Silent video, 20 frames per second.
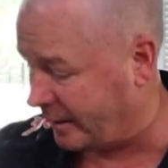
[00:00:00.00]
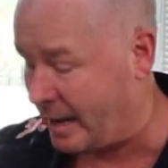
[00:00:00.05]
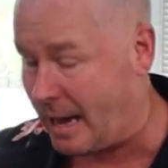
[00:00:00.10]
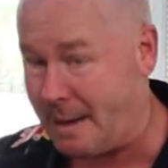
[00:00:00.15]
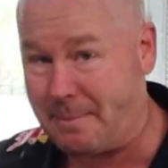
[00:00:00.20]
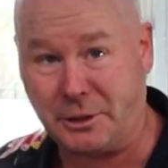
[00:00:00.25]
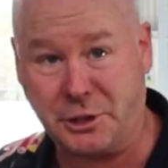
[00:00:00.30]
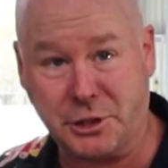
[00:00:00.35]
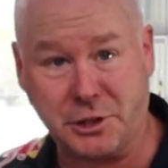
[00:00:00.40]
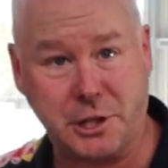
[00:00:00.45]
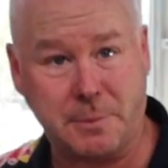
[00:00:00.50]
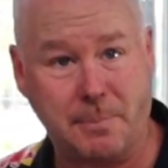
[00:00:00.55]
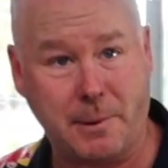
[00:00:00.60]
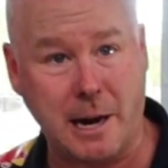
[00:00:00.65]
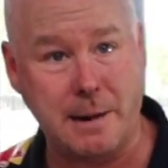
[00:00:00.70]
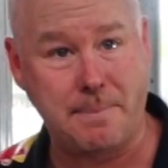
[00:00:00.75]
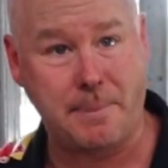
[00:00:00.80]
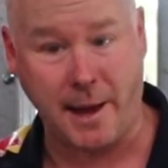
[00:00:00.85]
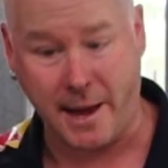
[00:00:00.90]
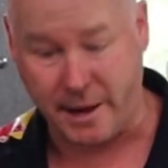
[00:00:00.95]
amateur
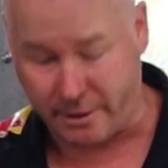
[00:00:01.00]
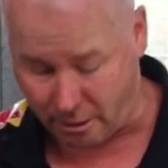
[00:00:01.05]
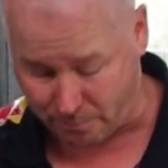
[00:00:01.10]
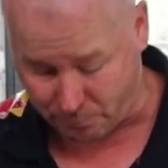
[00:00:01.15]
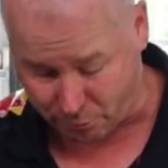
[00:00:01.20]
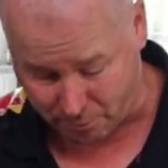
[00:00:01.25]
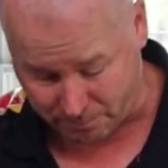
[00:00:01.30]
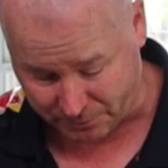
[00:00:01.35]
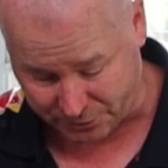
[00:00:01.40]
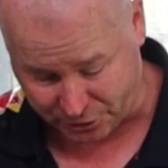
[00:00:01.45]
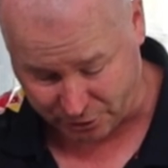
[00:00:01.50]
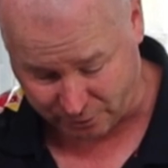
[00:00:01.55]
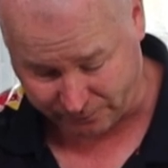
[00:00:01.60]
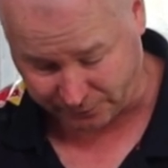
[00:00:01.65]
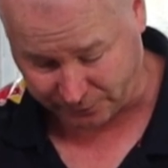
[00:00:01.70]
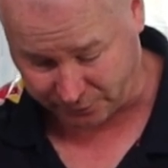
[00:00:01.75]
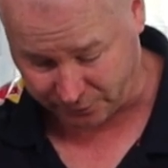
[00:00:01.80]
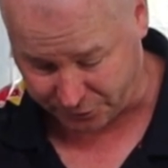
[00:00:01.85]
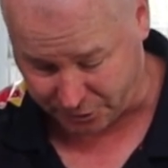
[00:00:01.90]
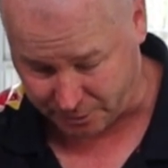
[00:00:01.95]
spray painter. I bought myself a
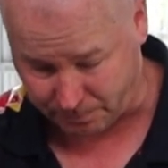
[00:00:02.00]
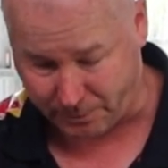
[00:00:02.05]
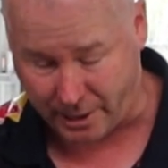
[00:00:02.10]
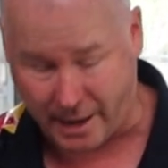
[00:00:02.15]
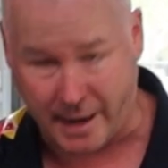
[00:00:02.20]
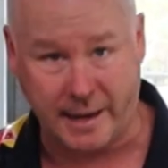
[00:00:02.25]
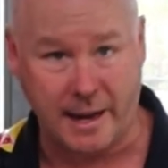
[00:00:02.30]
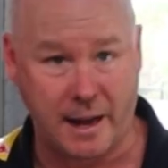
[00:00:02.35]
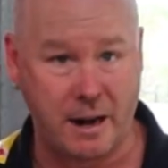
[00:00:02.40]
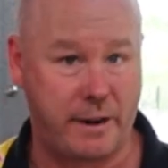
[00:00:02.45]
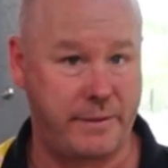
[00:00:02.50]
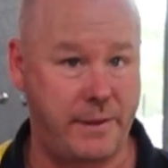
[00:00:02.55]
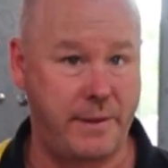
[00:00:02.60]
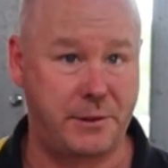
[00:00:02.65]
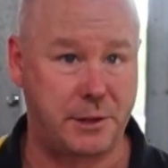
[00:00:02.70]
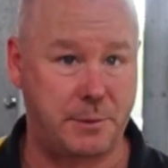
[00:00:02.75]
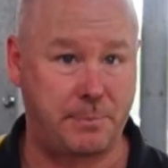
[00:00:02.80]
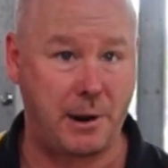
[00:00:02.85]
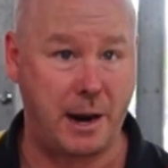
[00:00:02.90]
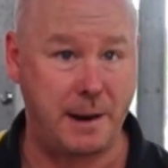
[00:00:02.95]
little spray gun. I've never
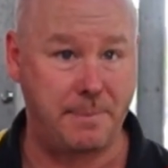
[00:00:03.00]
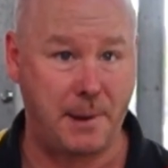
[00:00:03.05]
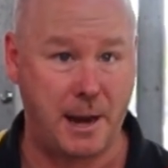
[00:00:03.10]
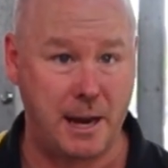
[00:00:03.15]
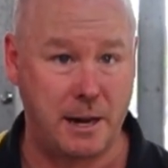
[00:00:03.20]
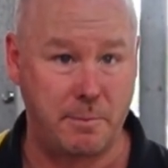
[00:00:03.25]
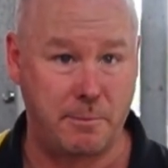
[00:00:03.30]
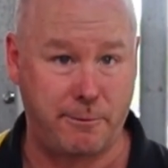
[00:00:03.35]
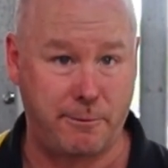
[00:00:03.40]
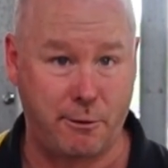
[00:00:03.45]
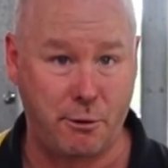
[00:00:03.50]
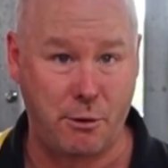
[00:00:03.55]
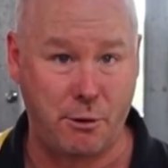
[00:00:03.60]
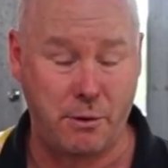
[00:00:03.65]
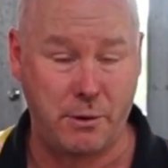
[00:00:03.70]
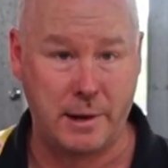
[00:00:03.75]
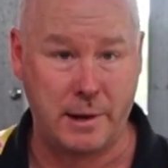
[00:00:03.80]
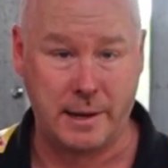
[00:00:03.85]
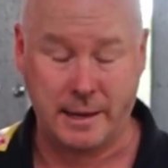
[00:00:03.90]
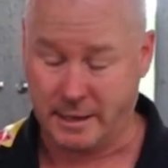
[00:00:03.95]
spray painted
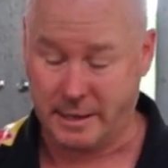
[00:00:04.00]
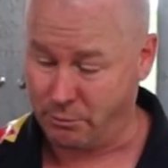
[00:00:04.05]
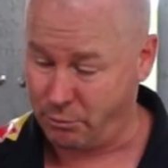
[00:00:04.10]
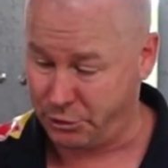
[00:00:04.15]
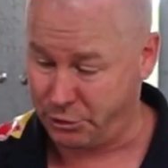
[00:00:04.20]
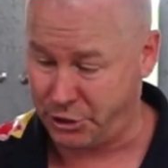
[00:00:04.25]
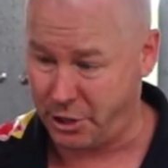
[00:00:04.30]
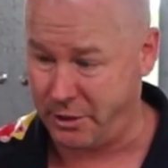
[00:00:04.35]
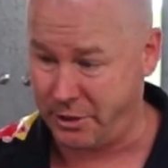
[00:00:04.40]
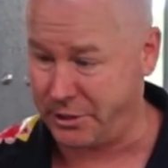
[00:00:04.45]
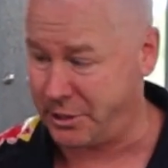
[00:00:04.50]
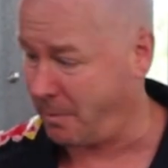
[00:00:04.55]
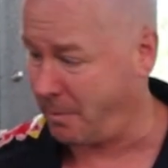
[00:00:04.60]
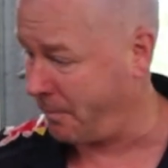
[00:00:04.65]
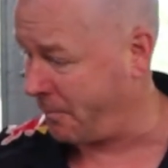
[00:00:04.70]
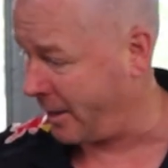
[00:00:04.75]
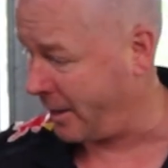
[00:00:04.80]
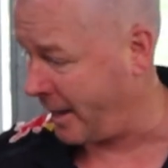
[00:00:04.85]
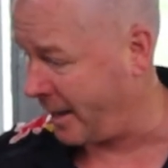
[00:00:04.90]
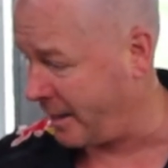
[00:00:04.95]
before. We'll show you some of
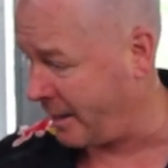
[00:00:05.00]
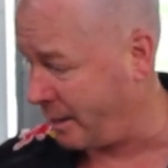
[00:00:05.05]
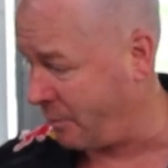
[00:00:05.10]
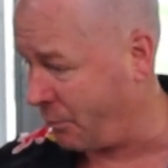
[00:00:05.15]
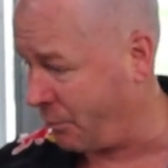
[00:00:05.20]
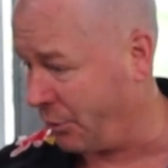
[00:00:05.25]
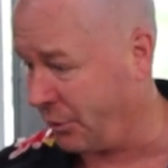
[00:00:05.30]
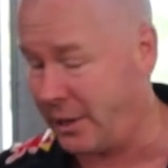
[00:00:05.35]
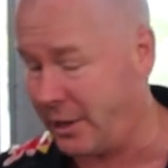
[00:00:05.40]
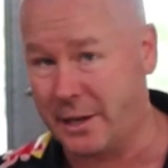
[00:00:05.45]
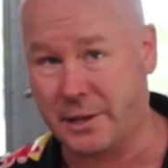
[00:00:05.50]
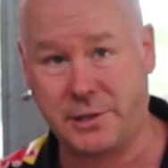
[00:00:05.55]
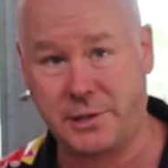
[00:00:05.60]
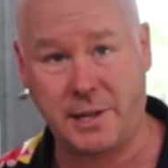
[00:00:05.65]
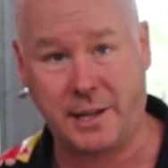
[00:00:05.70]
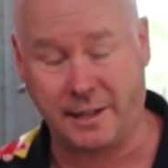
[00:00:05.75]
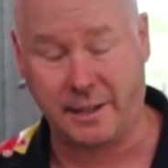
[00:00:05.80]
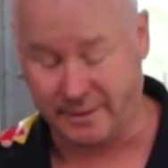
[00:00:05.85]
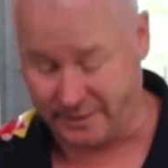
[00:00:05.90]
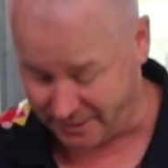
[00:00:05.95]
my handiwork in a
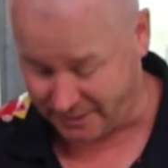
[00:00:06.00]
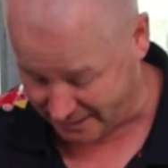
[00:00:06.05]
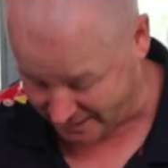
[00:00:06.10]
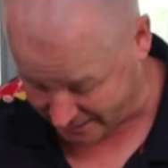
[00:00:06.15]
second,